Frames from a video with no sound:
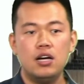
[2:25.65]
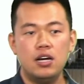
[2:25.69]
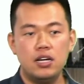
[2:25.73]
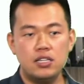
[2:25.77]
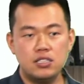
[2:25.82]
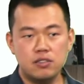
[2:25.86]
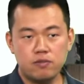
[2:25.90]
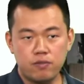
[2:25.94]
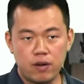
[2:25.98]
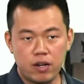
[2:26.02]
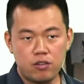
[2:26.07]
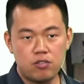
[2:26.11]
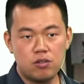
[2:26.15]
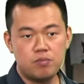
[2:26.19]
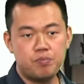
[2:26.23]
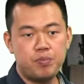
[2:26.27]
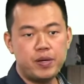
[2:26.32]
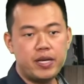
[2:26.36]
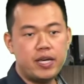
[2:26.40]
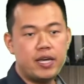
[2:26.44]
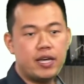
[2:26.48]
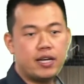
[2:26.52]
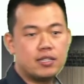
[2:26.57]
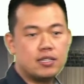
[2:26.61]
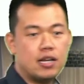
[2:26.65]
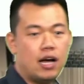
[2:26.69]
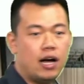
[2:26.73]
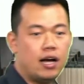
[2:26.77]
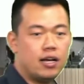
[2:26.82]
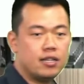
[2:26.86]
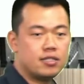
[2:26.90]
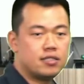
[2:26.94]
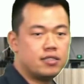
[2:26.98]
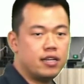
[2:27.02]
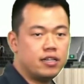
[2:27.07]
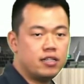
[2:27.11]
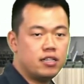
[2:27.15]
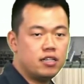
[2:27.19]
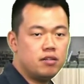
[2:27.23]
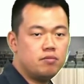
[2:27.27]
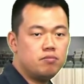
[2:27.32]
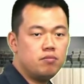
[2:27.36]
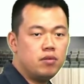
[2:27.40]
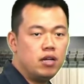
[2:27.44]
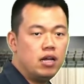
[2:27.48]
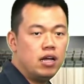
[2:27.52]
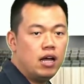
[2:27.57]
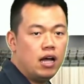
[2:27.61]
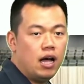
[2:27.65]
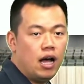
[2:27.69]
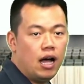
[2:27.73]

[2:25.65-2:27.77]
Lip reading: It's a very big stadium,